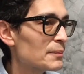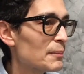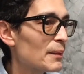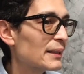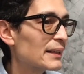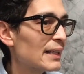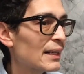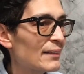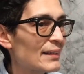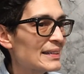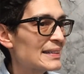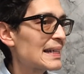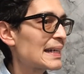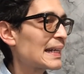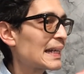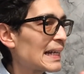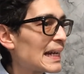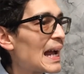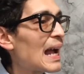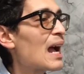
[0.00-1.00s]
but there is a
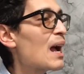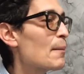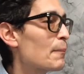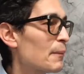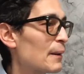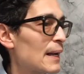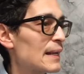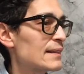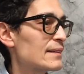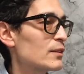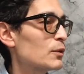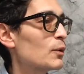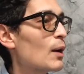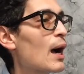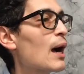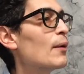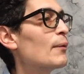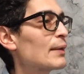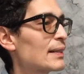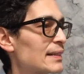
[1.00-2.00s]
cap as to
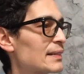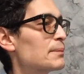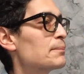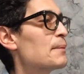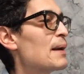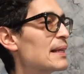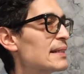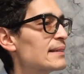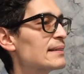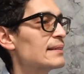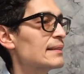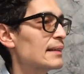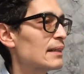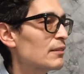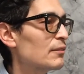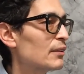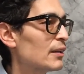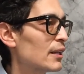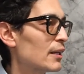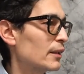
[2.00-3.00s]
how
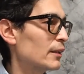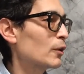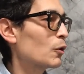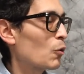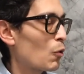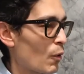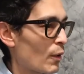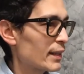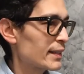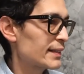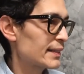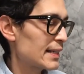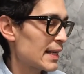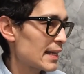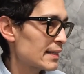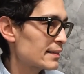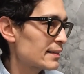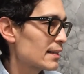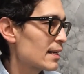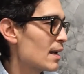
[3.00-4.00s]
expensive the quartz
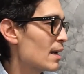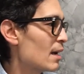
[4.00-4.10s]
gets.